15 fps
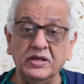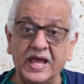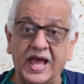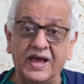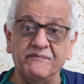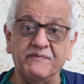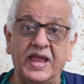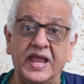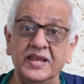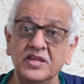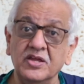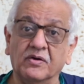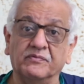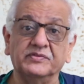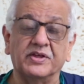have any
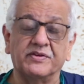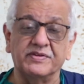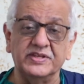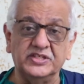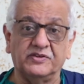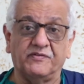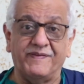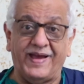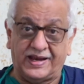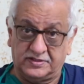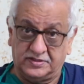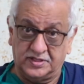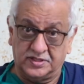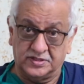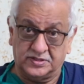of the risk
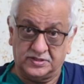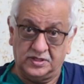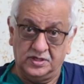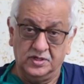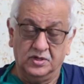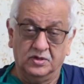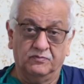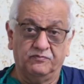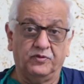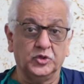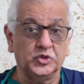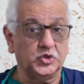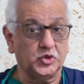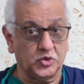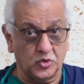factors for
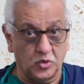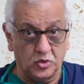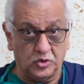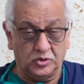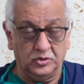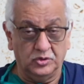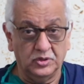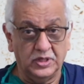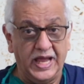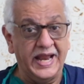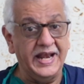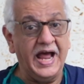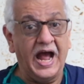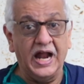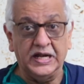stroke
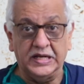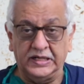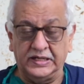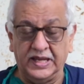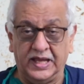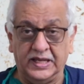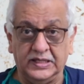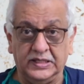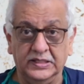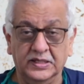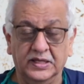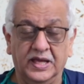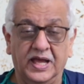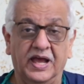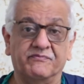and heart attack
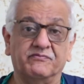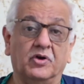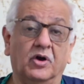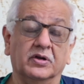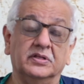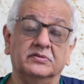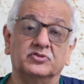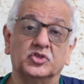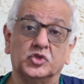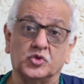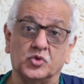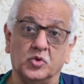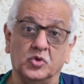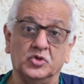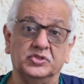have got
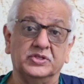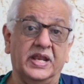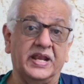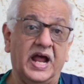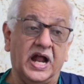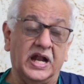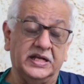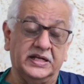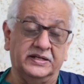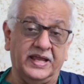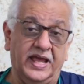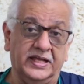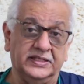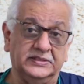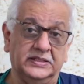strokes and heart
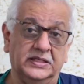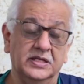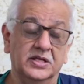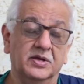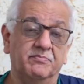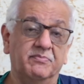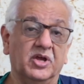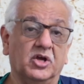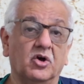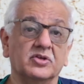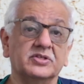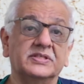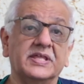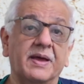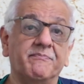attacks
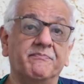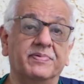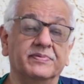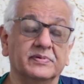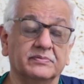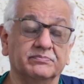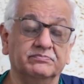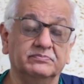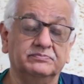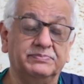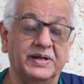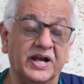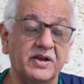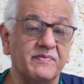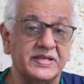because their
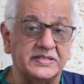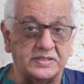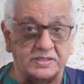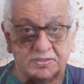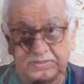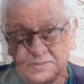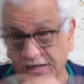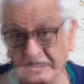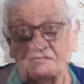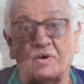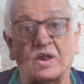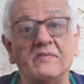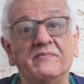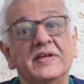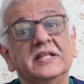blood vessels
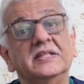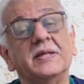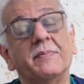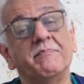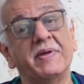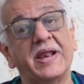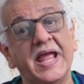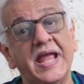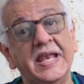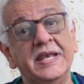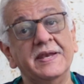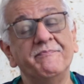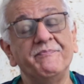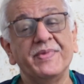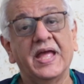involving the
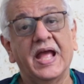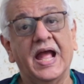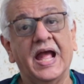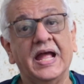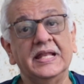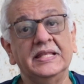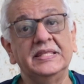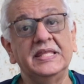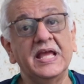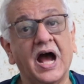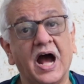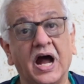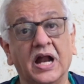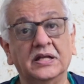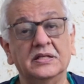brain and the
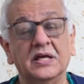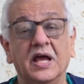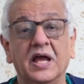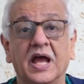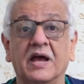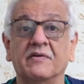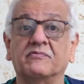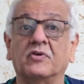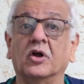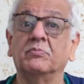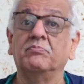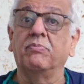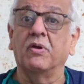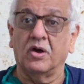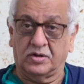heart have
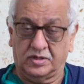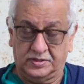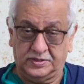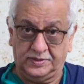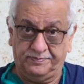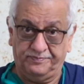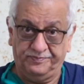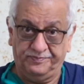got blocked.